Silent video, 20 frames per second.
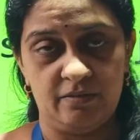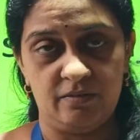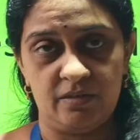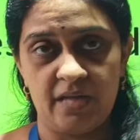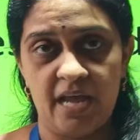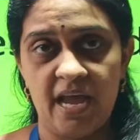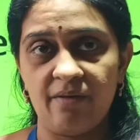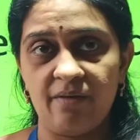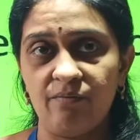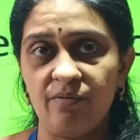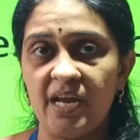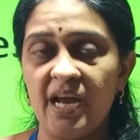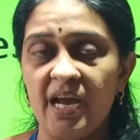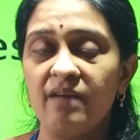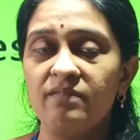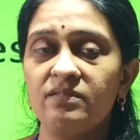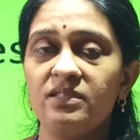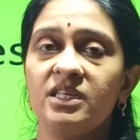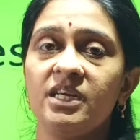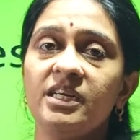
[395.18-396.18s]
and we
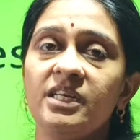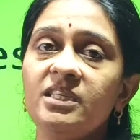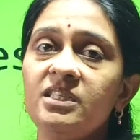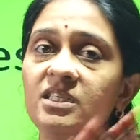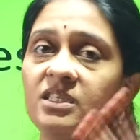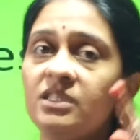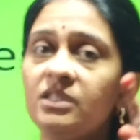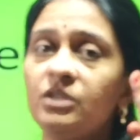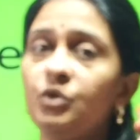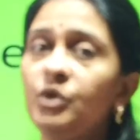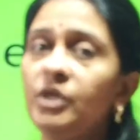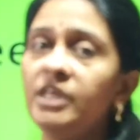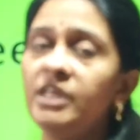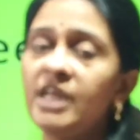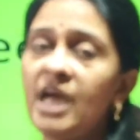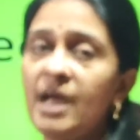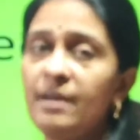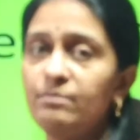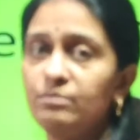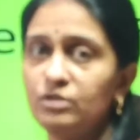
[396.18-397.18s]
have studied the three
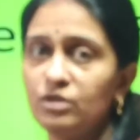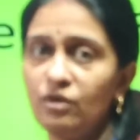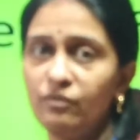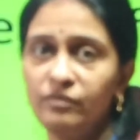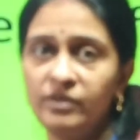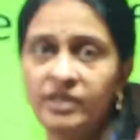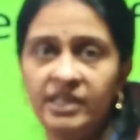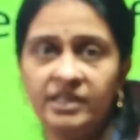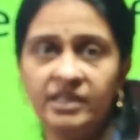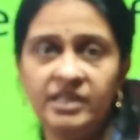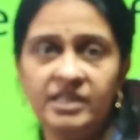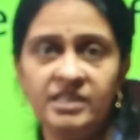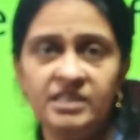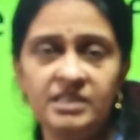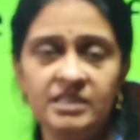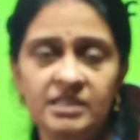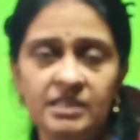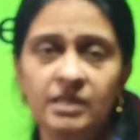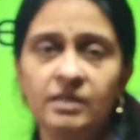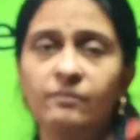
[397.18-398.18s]
types of
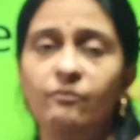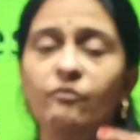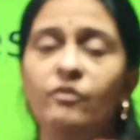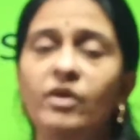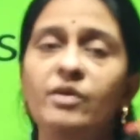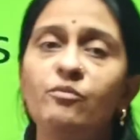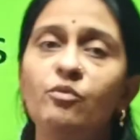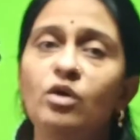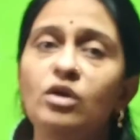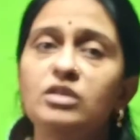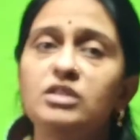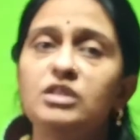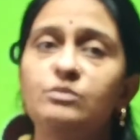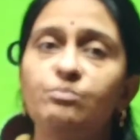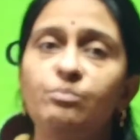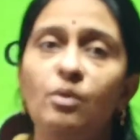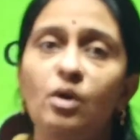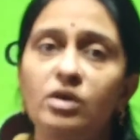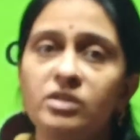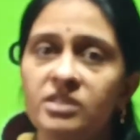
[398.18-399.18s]
degrees. One was
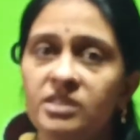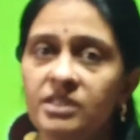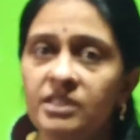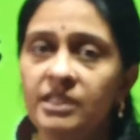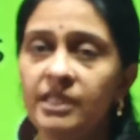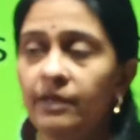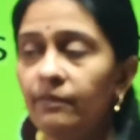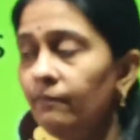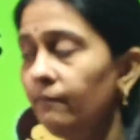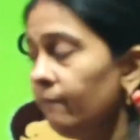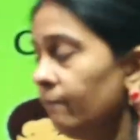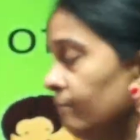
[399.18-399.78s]
positive,